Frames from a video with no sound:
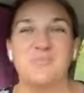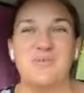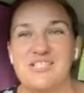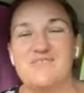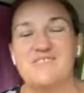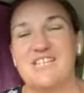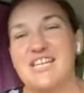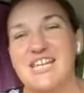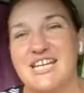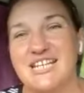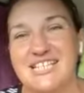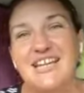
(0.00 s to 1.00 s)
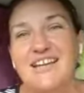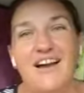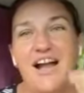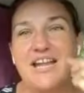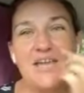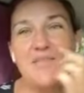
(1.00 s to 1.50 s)
myself to eat it.
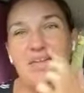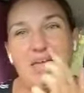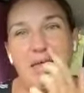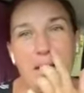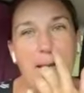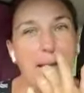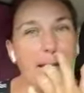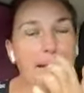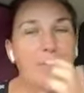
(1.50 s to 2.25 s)
I never can,